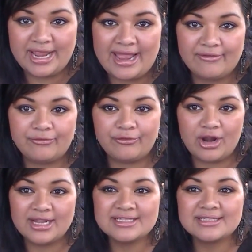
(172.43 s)
And
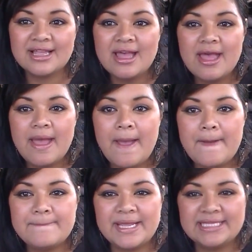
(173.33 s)
Frost
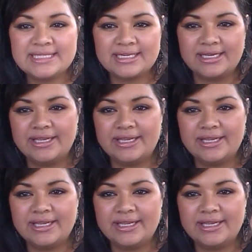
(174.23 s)
basically,